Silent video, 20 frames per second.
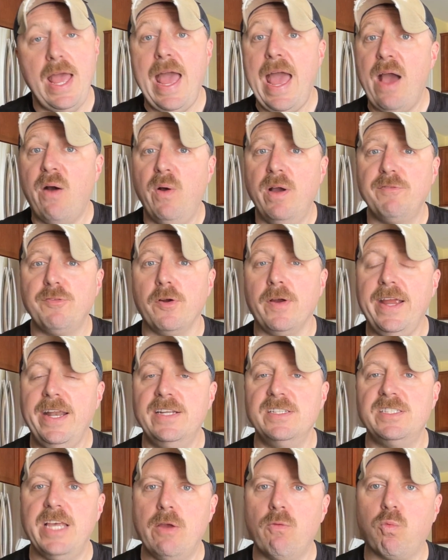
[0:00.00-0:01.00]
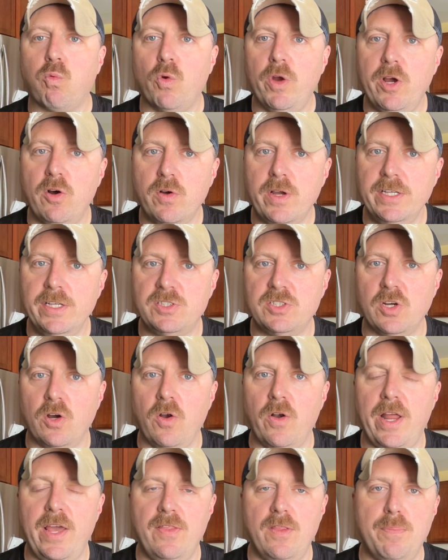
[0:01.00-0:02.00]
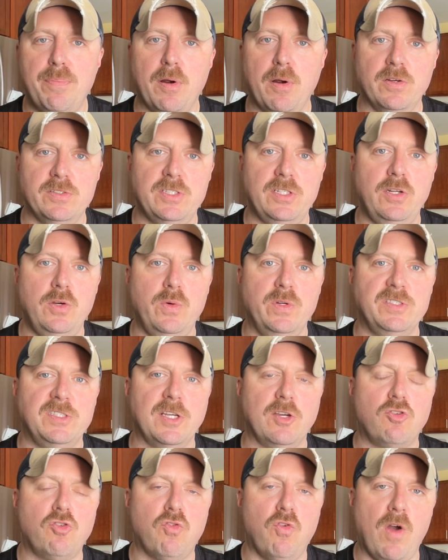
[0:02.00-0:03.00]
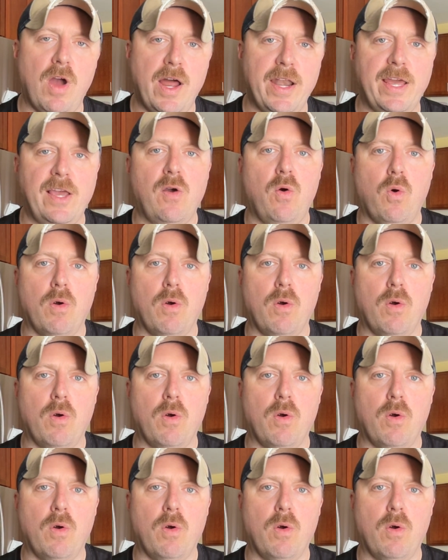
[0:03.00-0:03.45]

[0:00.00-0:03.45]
However, it is a real concern in the person who is in chronic